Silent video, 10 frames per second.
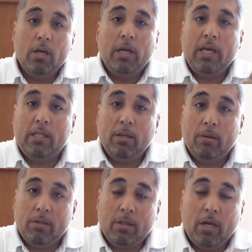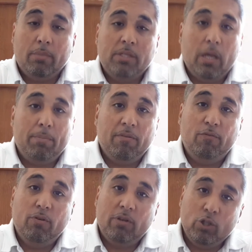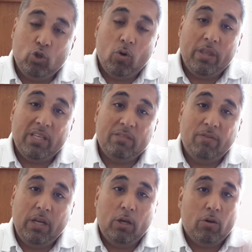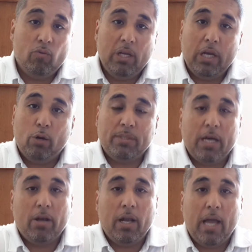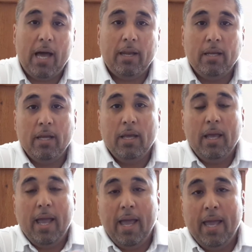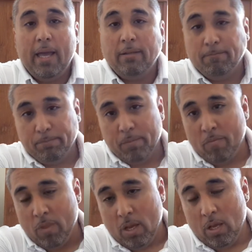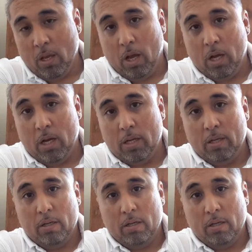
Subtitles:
Hit the thumbs up if you enjoyed this video. It really helps out a lot. And uh,